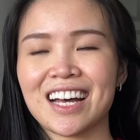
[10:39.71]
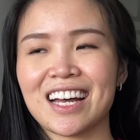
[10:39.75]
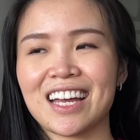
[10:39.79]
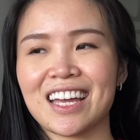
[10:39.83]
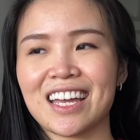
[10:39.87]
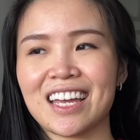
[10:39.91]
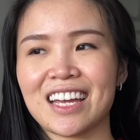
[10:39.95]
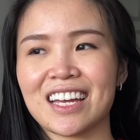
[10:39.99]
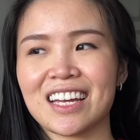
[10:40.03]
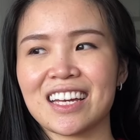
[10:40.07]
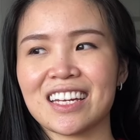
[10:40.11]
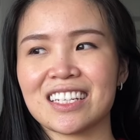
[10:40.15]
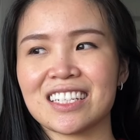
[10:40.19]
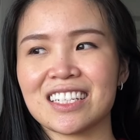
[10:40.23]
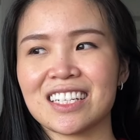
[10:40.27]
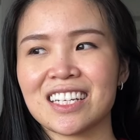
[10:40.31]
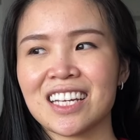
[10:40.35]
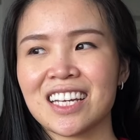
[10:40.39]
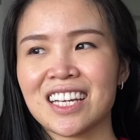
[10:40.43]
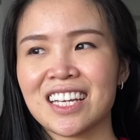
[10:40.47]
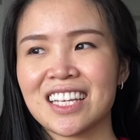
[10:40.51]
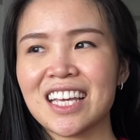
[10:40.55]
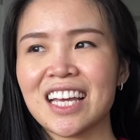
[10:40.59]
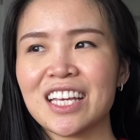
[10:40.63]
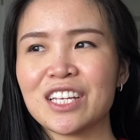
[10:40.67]
And
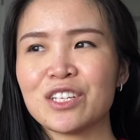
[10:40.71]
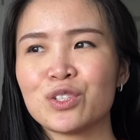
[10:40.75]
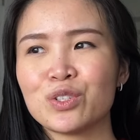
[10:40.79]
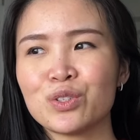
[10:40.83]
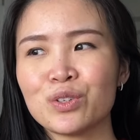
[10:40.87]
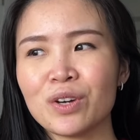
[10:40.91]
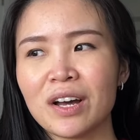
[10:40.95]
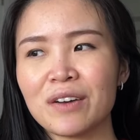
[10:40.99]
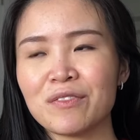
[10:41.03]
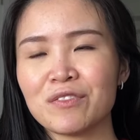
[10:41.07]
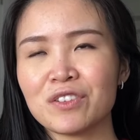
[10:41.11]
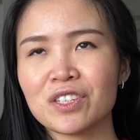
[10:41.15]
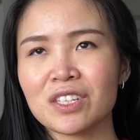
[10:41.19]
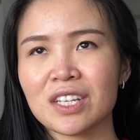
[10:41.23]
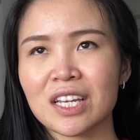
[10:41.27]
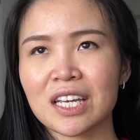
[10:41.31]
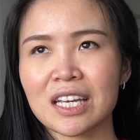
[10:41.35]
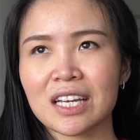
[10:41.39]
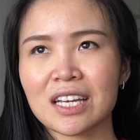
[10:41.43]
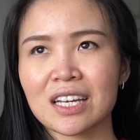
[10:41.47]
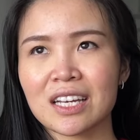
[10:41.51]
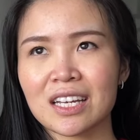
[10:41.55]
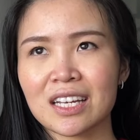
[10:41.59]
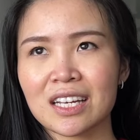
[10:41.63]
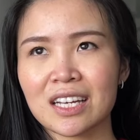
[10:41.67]
yeah, you do have to
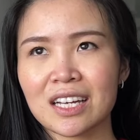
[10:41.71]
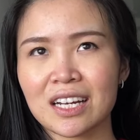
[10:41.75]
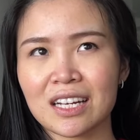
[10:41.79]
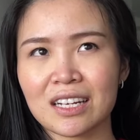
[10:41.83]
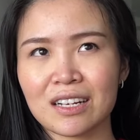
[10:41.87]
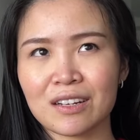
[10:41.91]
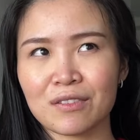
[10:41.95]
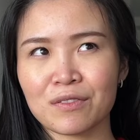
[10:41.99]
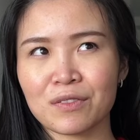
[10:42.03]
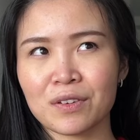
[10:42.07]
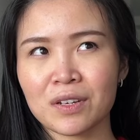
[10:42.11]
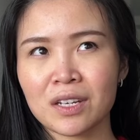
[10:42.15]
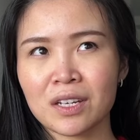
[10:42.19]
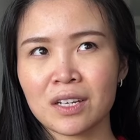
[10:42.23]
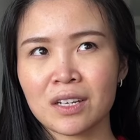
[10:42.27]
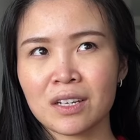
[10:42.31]
like kind of